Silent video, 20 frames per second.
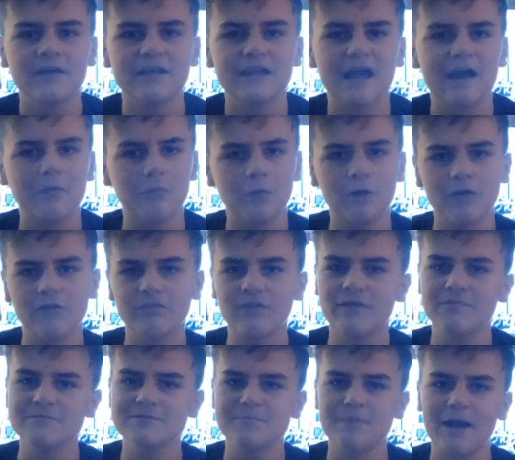yeah, one of
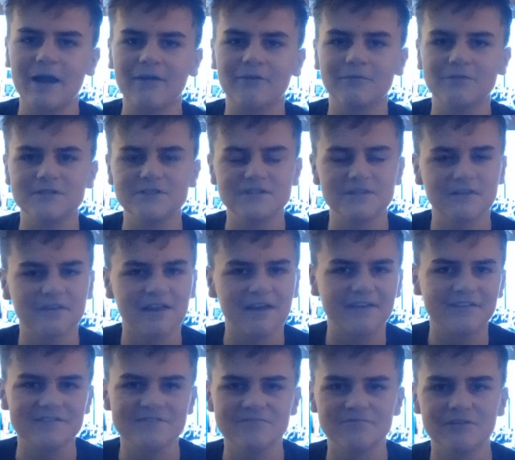them's backwards, so
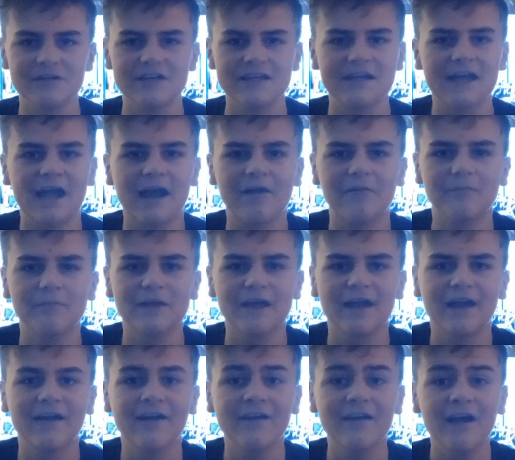that doesn't really count. But
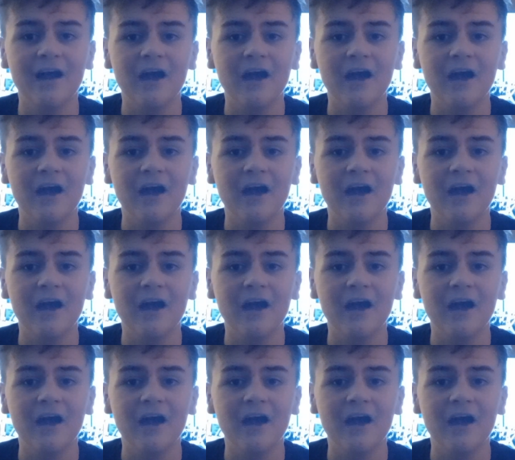yeah,